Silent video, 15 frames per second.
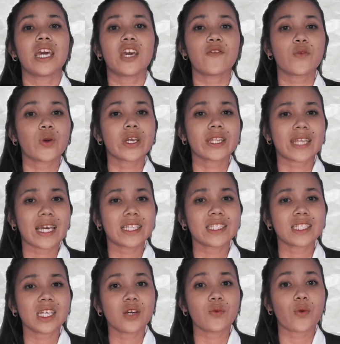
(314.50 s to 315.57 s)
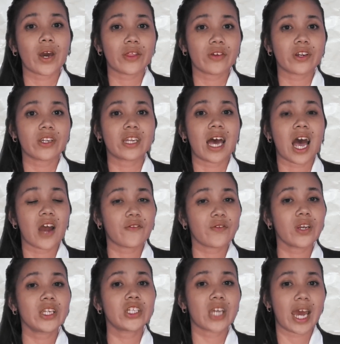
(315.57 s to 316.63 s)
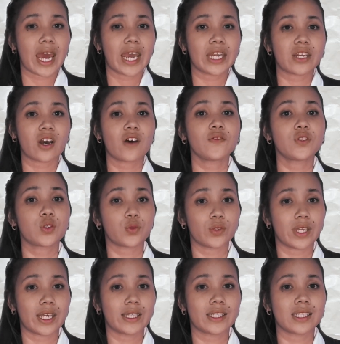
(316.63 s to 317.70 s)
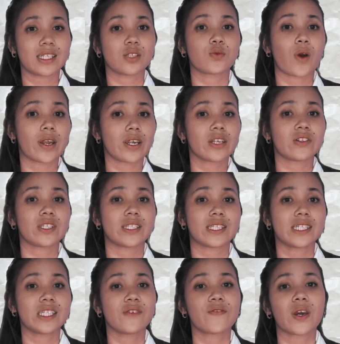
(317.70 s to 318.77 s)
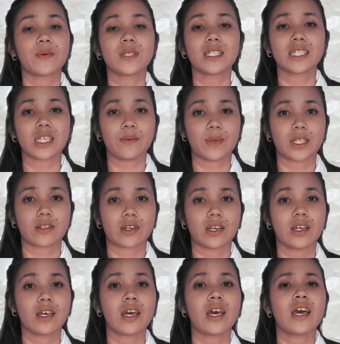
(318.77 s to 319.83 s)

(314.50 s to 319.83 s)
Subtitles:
if you are testing whether the average height of students is 165 centimeter,